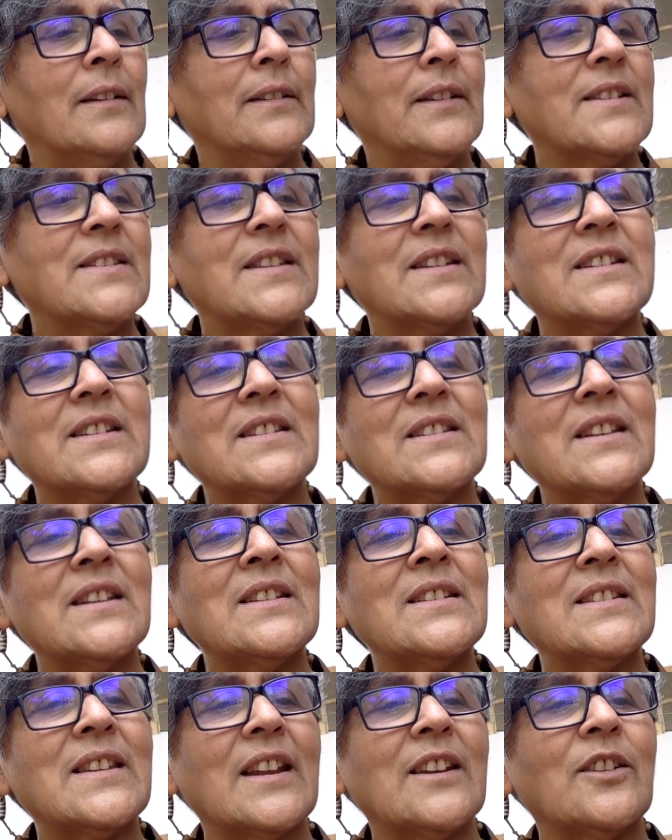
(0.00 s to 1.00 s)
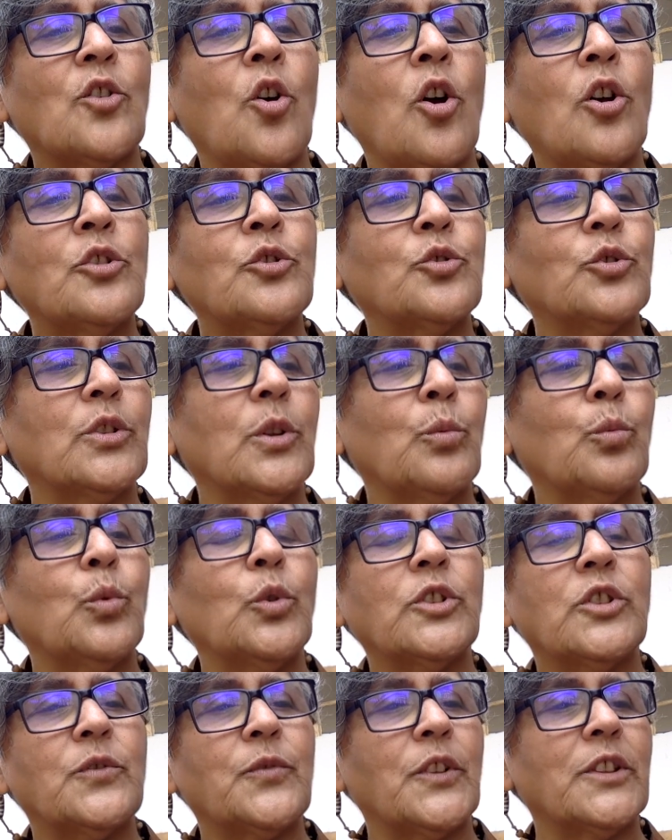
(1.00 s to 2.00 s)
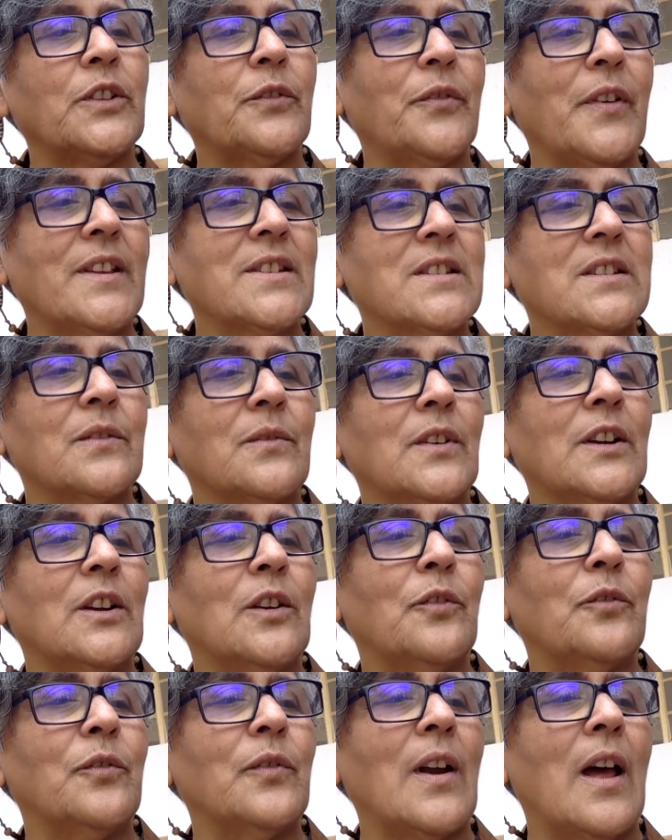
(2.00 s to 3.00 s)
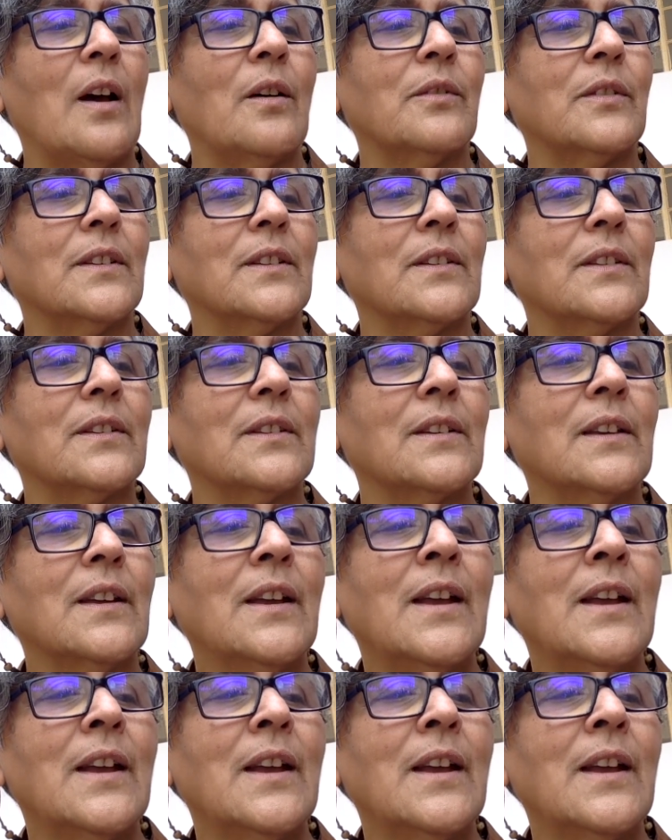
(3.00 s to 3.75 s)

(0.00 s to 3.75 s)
The citizens had gone to the woods for the festival of flowers.